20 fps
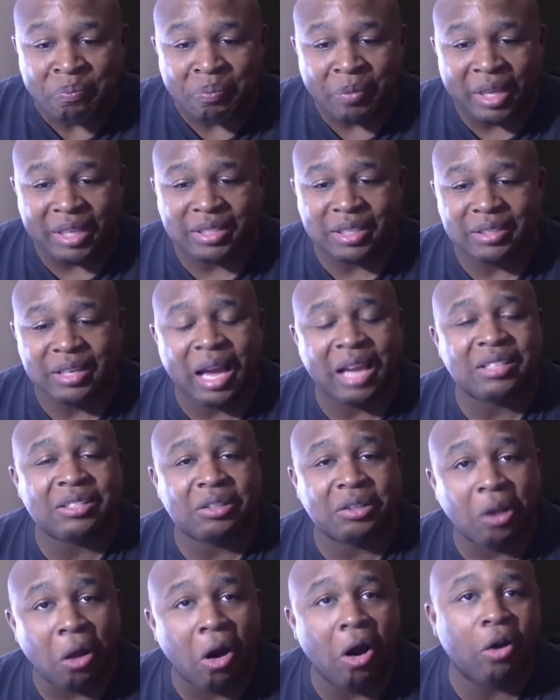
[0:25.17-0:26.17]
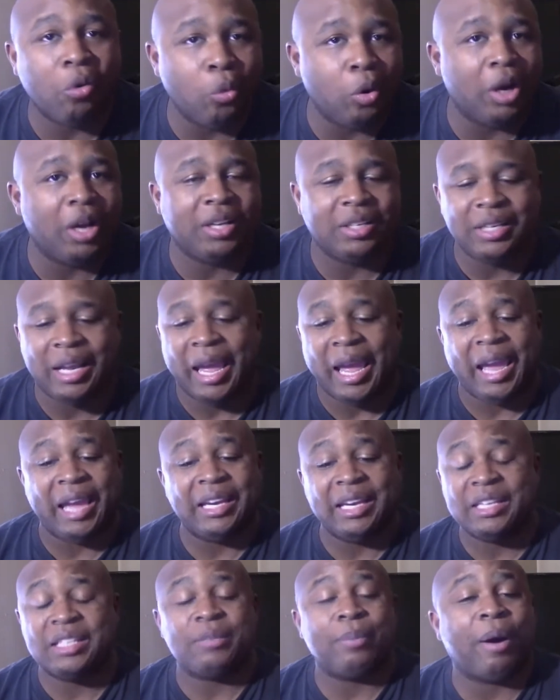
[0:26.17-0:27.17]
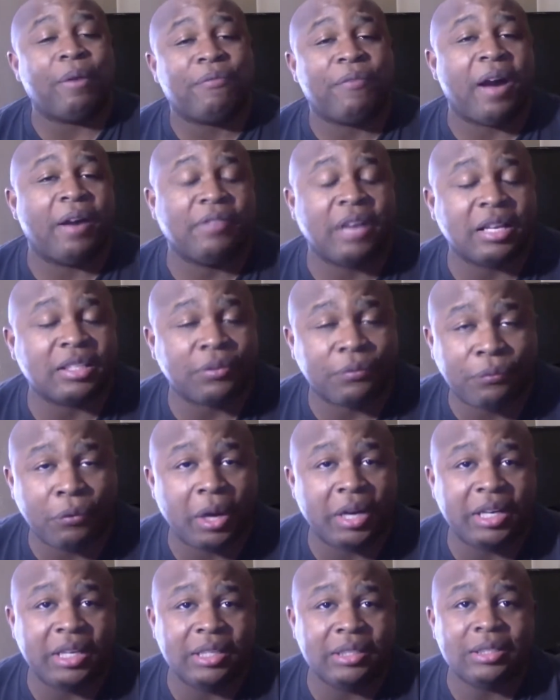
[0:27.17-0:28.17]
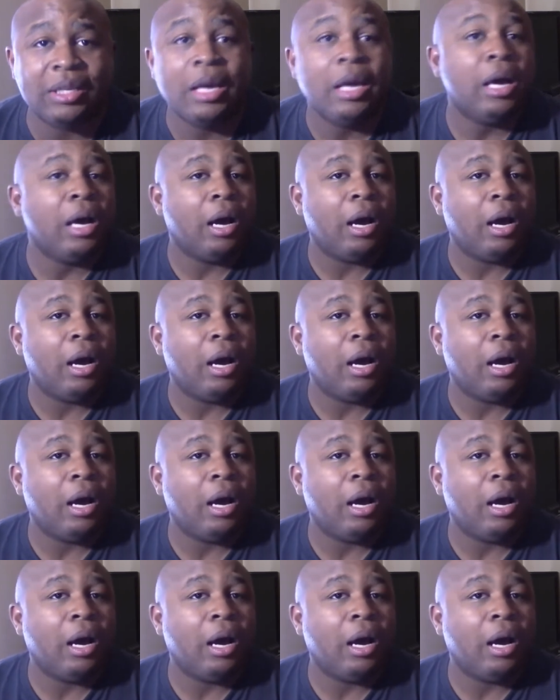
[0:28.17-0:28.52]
It's a nice long one and it is about Five Nights at Freddy's.